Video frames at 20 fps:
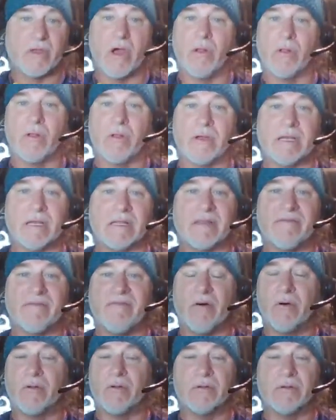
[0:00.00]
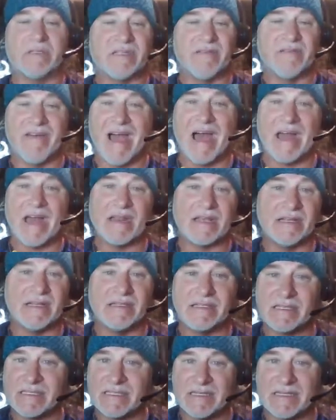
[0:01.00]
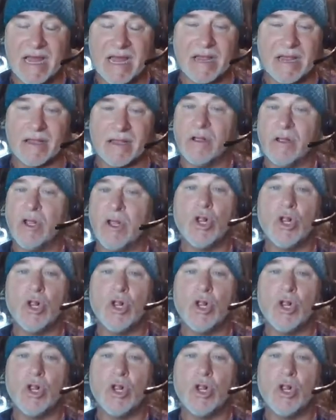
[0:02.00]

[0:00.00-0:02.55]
Go look at the folders. The Vatican's a snake.